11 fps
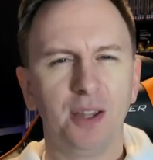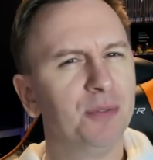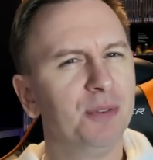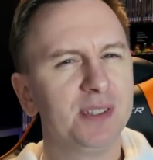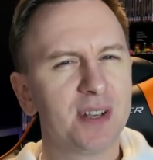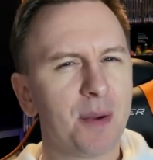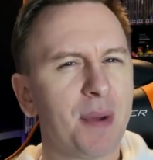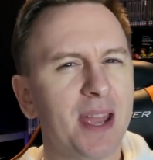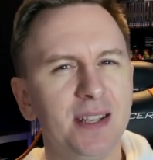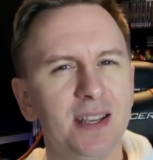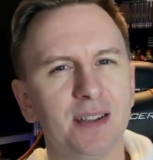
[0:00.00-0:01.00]
And the reason I
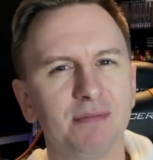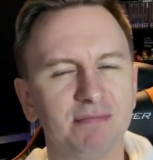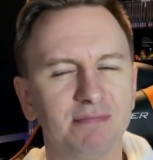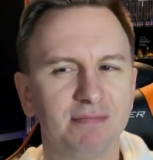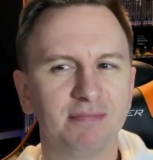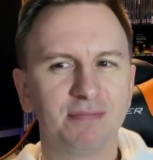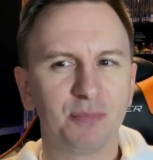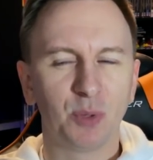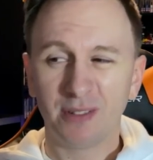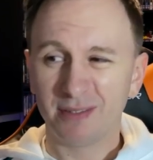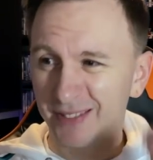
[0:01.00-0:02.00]
made it?
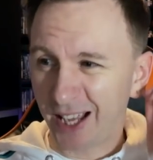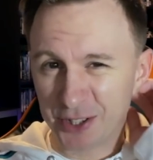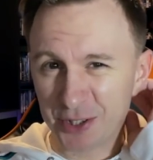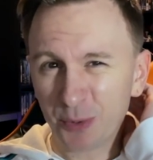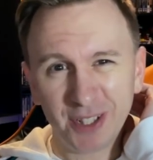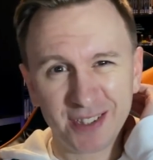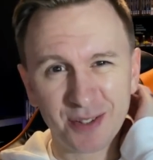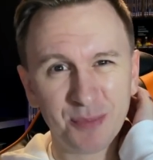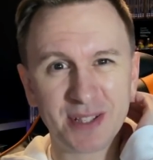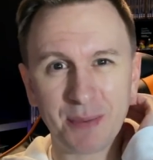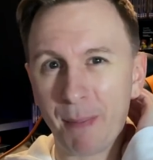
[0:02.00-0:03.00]
Well, I just wanted
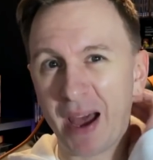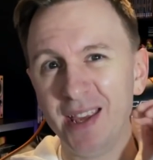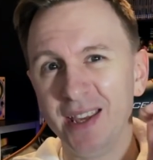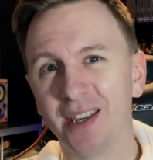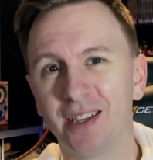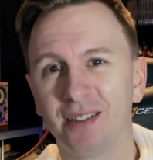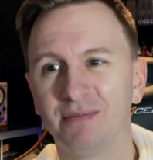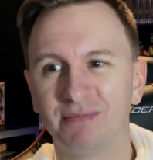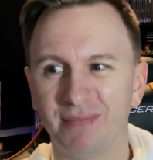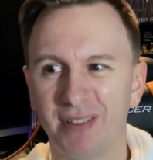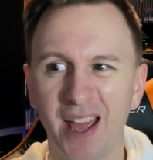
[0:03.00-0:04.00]
something to make.
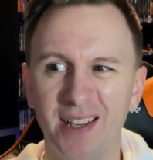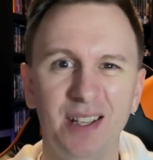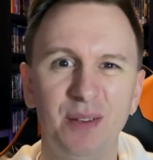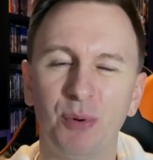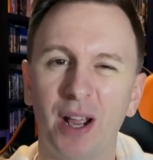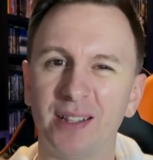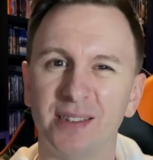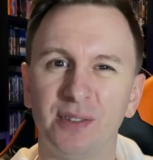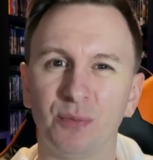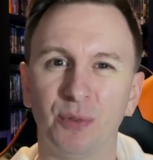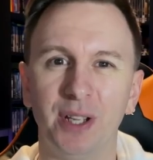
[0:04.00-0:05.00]
Editing
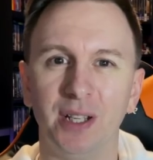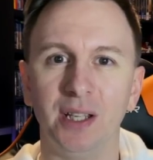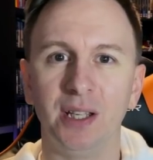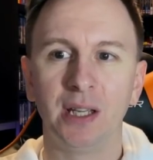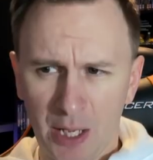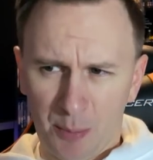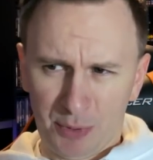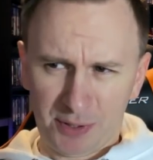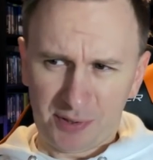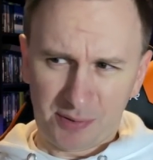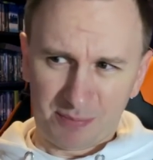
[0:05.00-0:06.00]
practice, really.
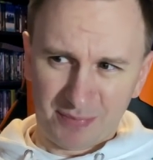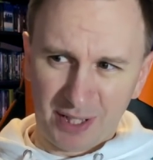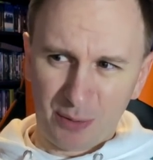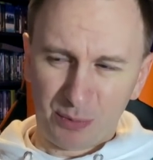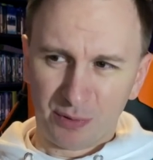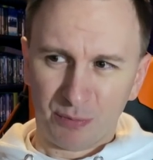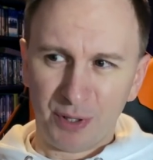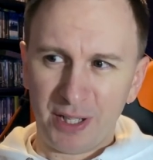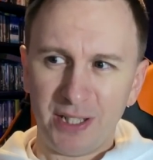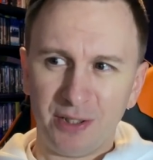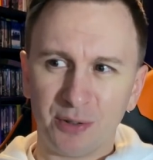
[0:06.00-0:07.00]
Plus, it was a
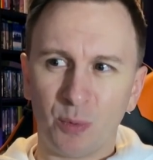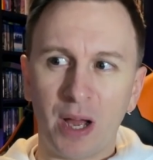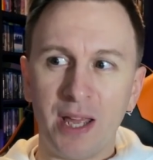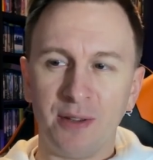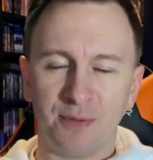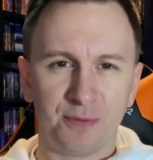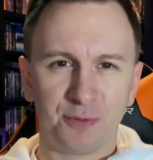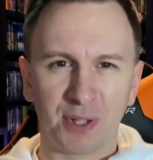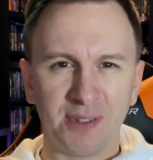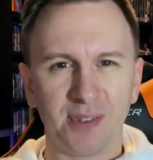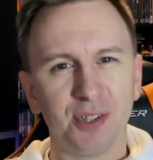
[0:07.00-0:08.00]
really good way of
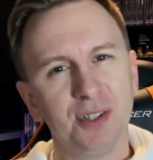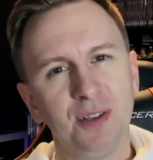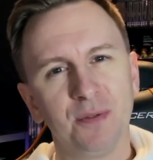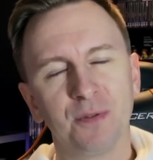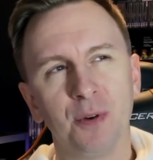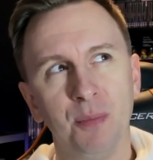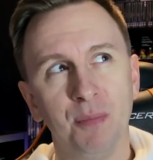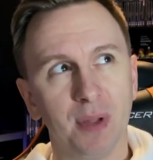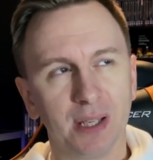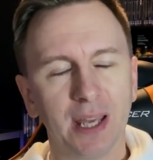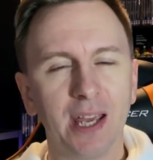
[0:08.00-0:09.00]
transitioning
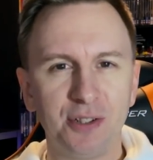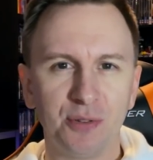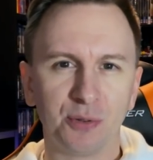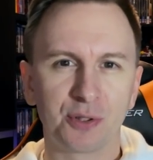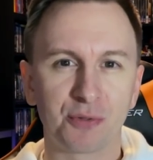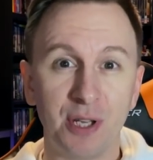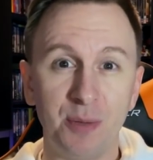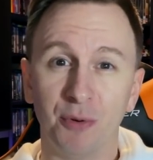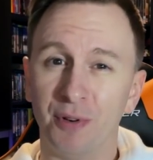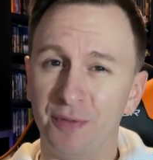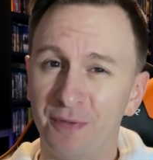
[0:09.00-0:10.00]
from occasional
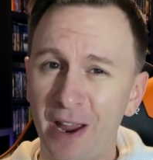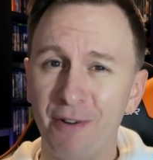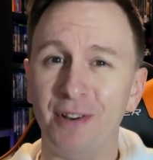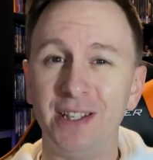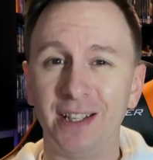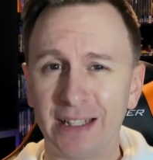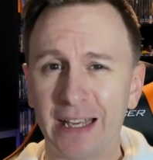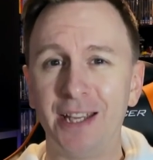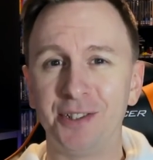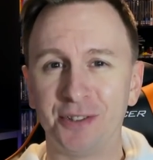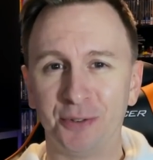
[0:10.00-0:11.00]
streamer and very
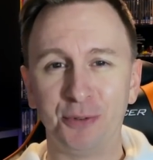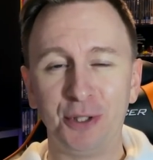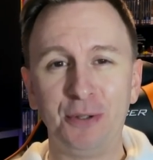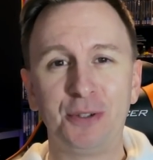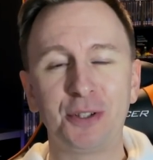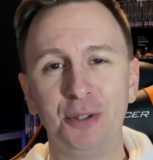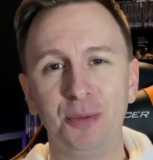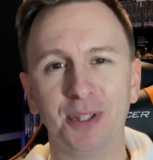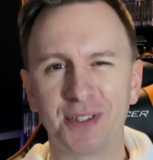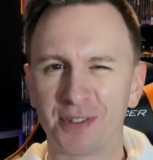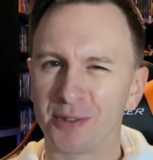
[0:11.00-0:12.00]
occasional
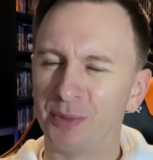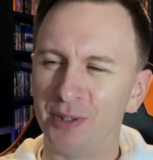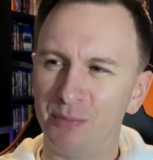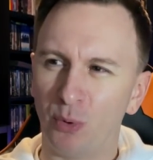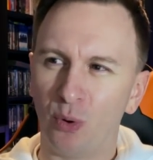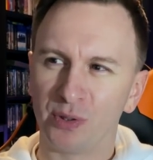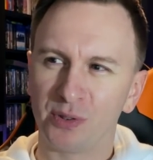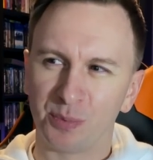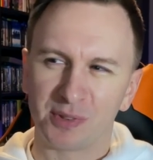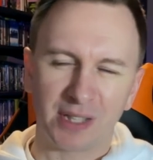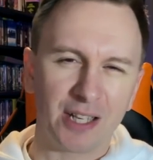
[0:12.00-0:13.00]
YouTuber to something more
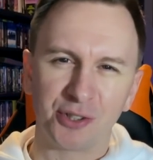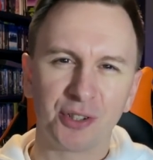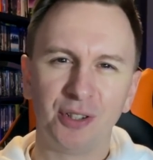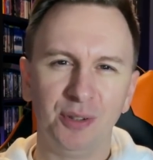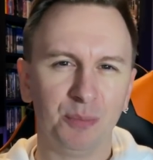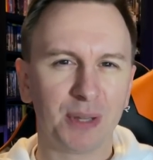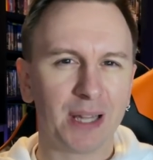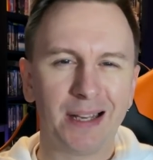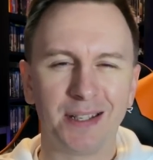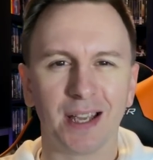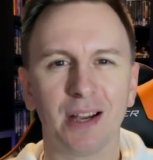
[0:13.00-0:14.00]
substantial and
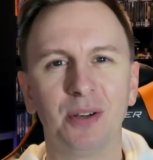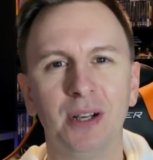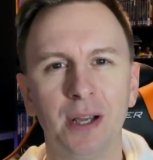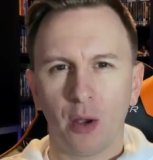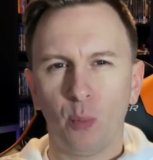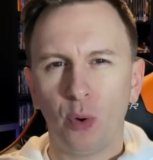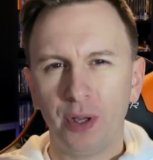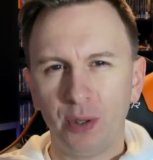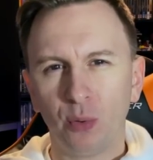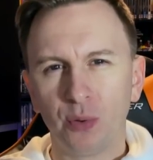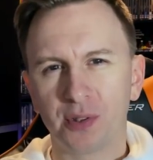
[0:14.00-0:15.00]
planned out. And
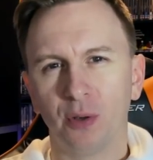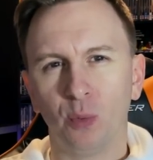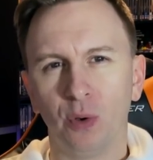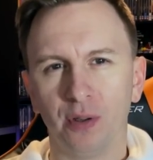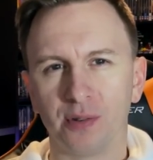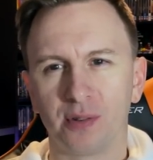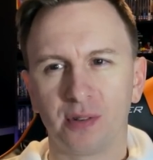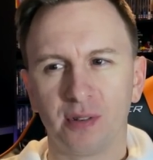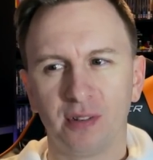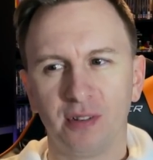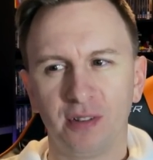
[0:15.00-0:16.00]
what it also
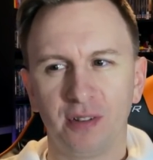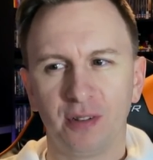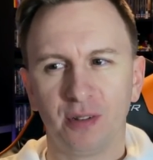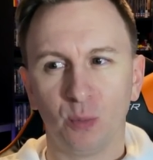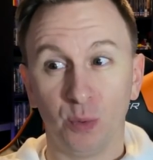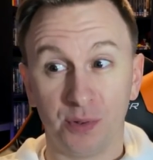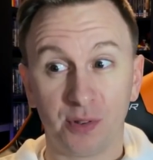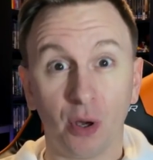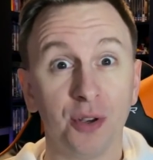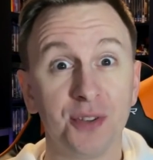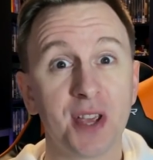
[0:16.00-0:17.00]
was, was
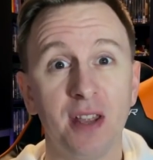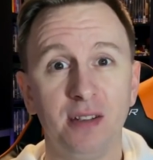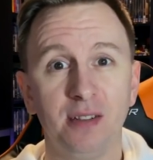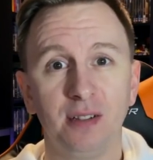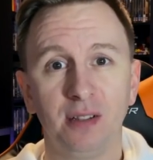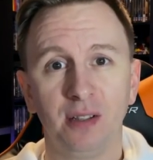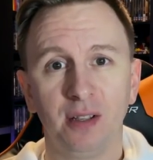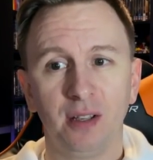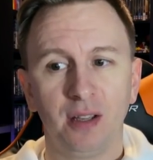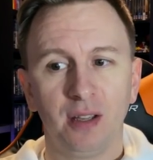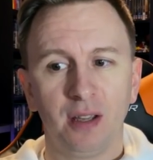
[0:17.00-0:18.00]
content.
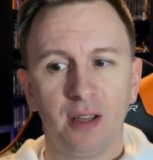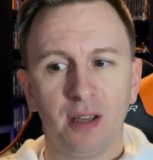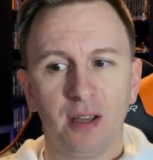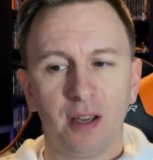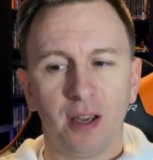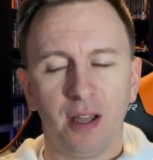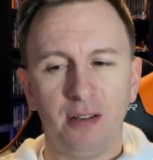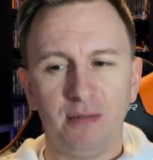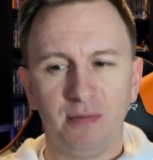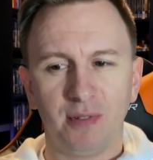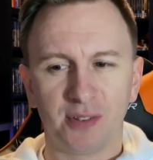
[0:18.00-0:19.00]

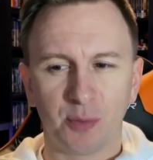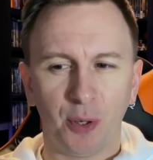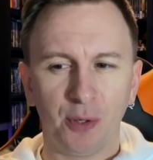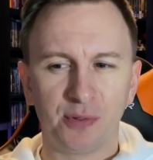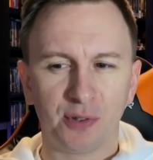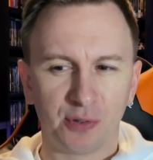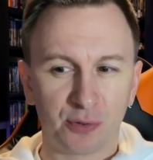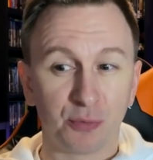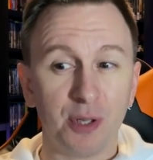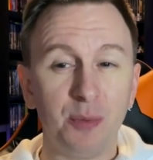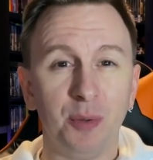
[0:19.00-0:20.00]
And as opposed to
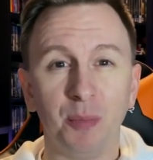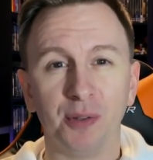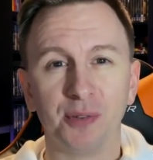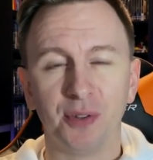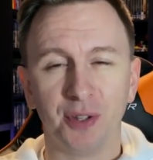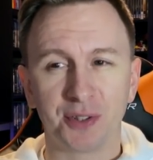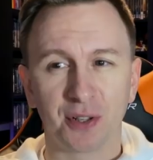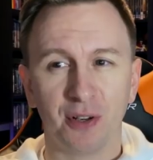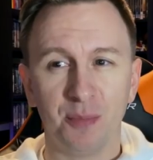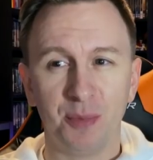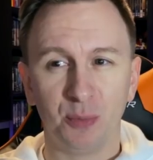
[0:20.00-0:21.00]
streaming most of the
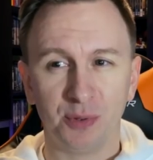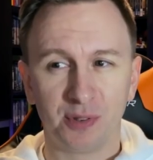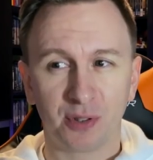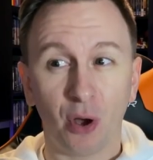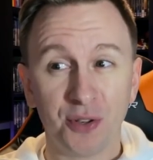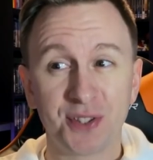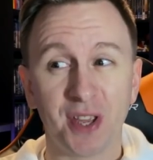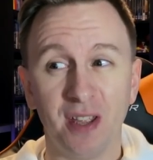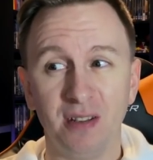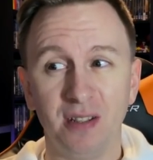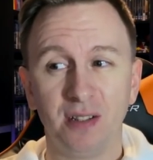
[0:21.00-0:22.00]
time, it was
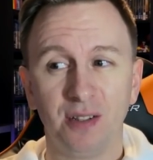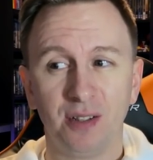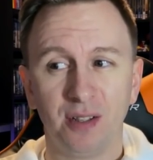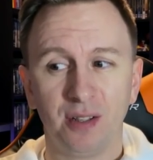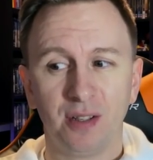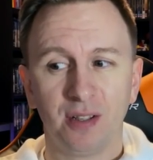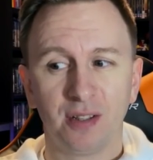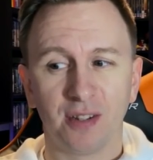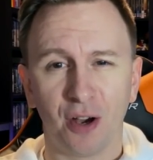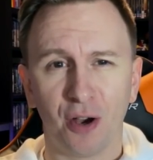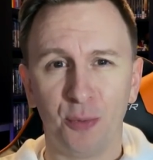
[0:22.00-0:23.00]
content
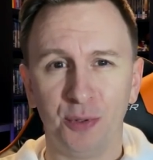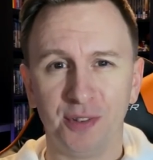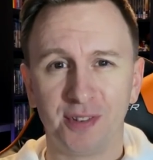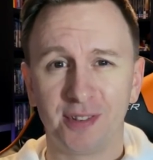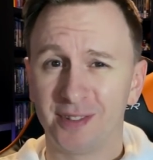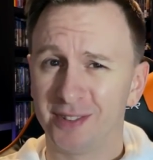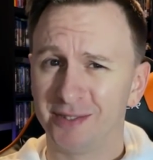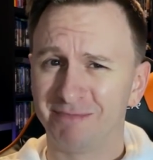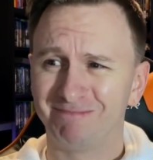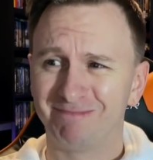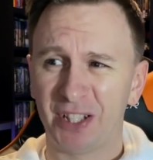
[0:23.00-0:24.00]
that I was
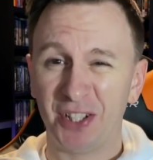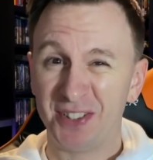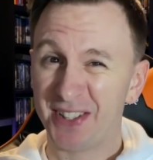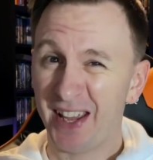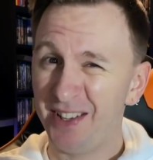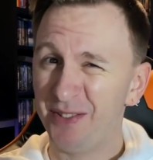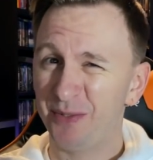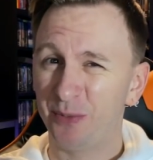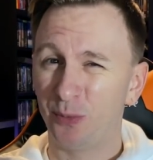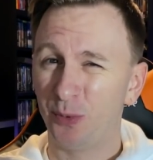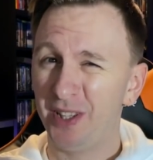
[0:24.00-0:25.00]
content
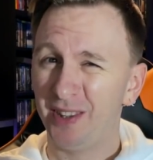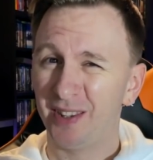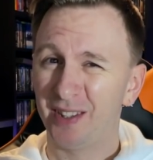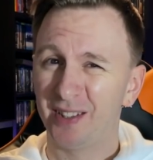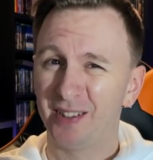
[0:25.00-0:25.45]
with.